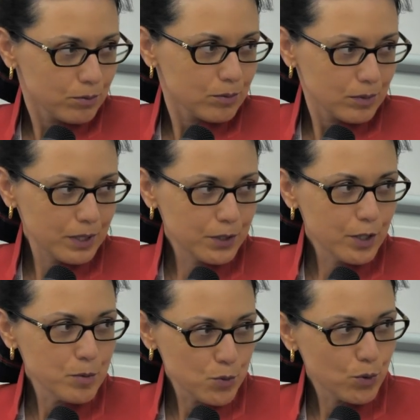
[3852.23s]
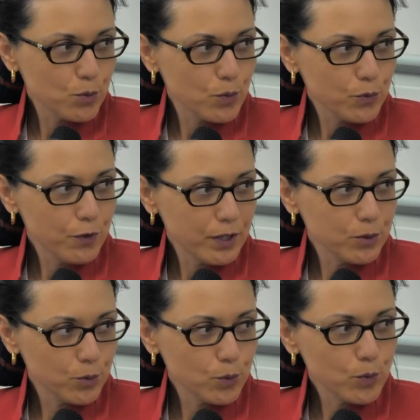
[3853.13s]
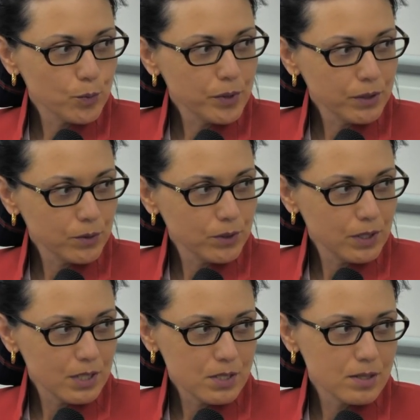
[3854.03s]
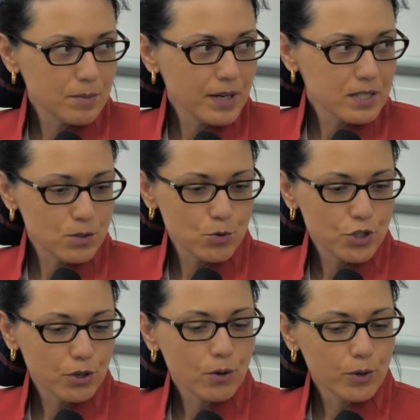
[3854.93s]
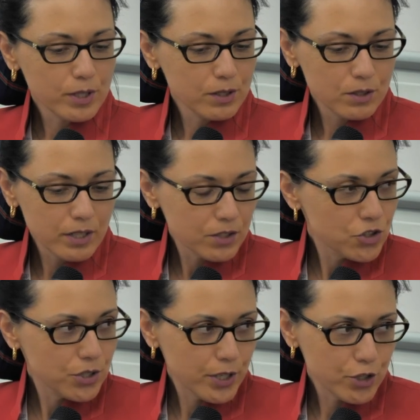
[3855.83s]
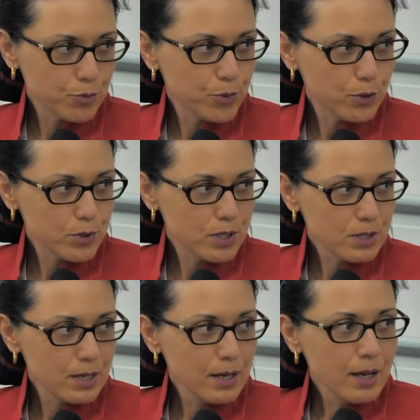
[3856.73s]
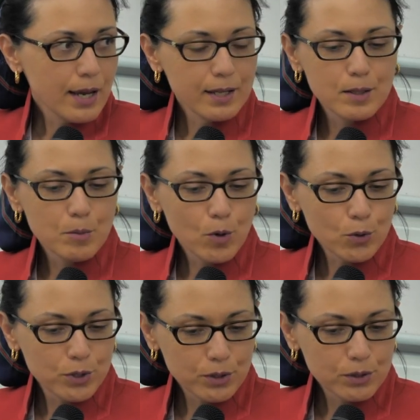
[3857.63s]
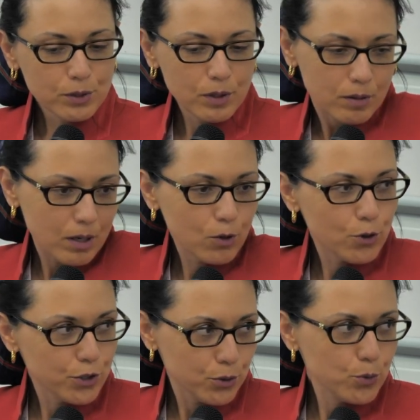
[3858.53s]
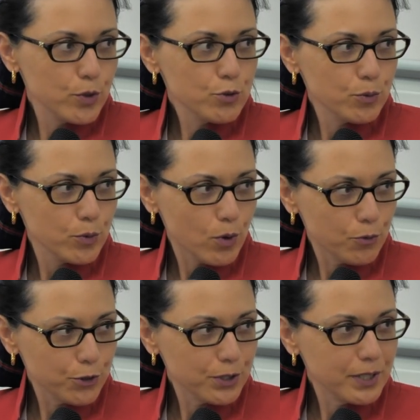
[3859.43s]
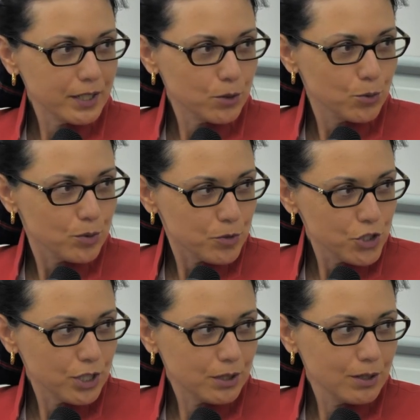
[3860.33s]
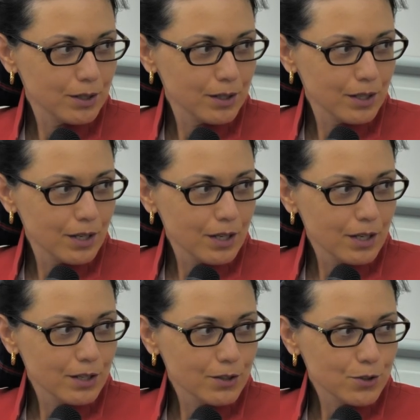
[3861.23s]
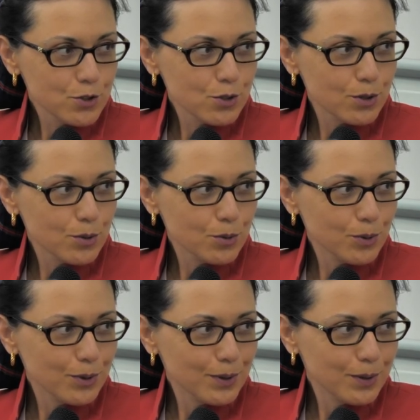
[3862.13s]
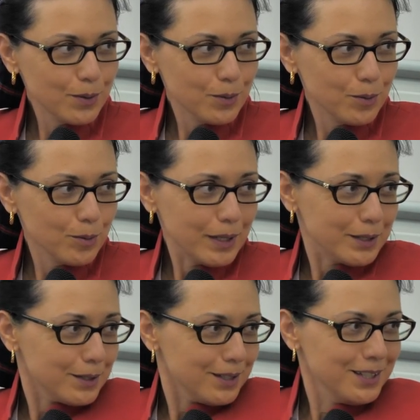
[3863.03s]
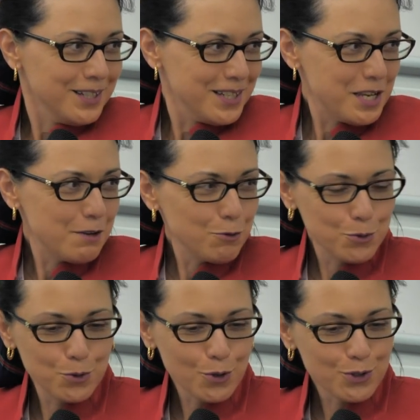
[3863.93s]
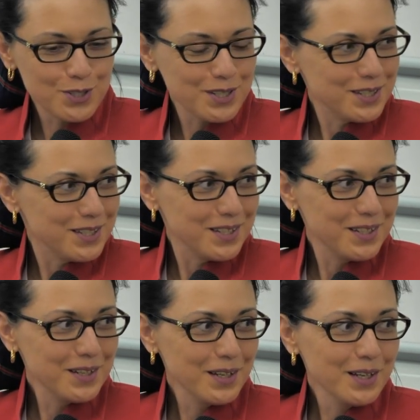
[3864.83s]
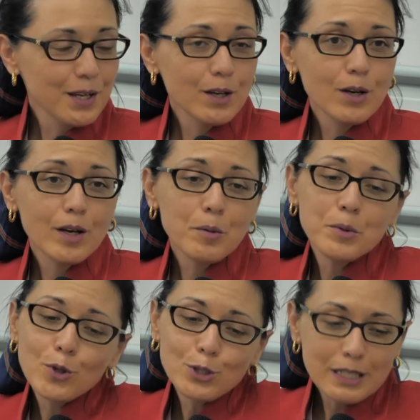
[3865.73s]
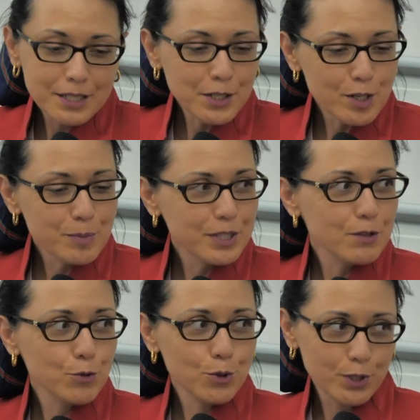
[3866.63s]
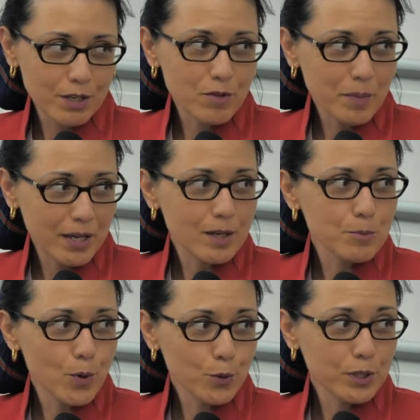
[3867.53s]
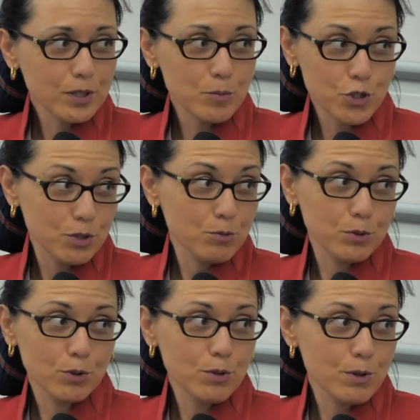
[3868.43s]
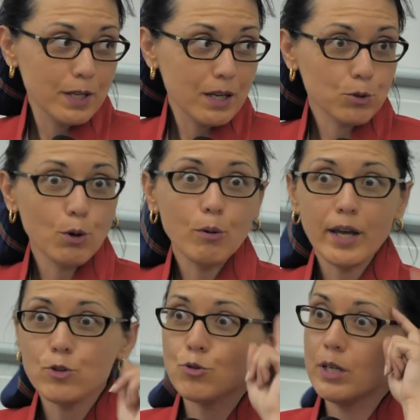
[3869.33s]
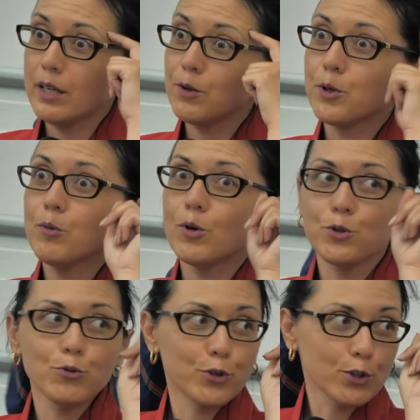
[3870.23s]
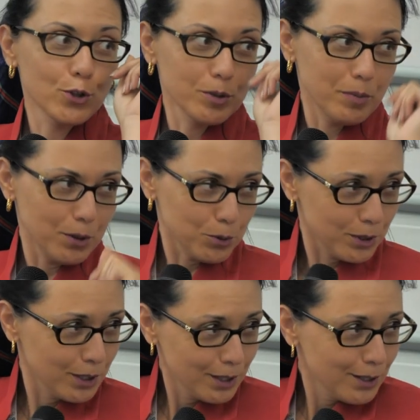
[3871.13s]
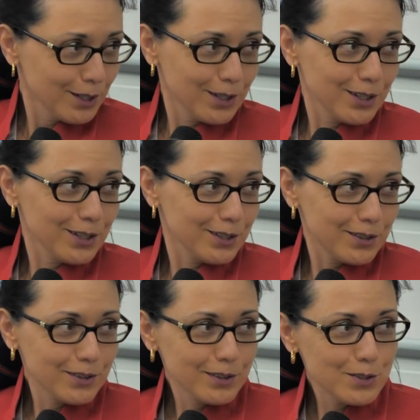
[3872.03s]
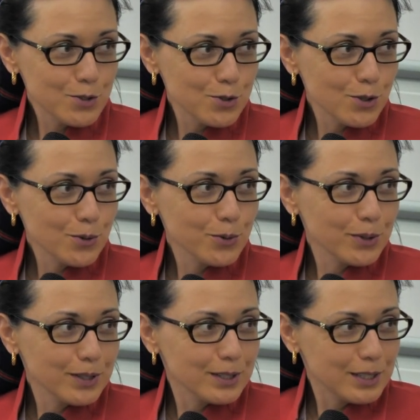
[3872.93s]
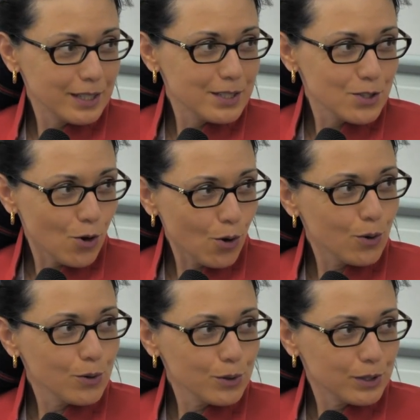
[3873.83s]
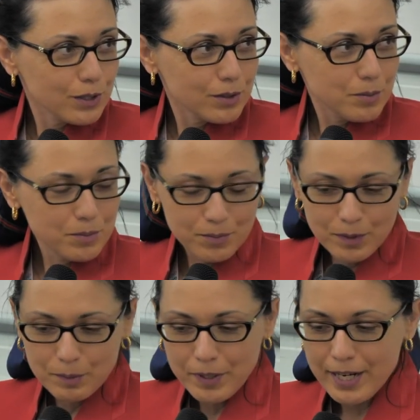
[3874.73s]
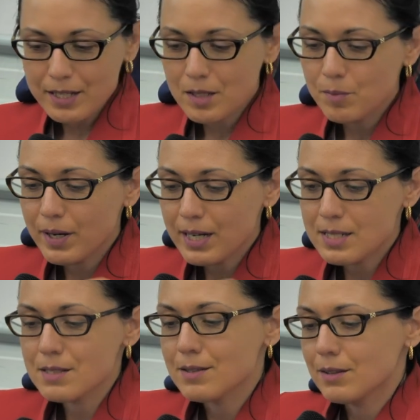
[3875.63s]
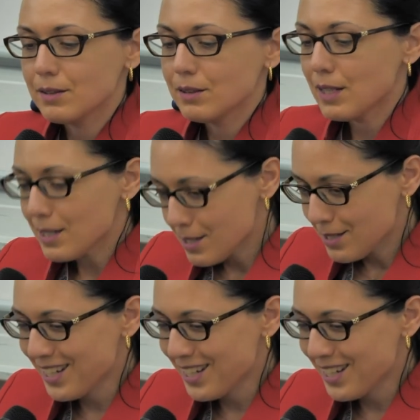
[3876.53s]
determines what we will find, what we'll build, is the biases which are already in the data generation process and the model according to which we will offer the data to the machine. So, well, if you do but not... Not linear, but if you don't have a main component, the machine will not think out, oh, actually, you know what, you forgot about. It's all created by us last...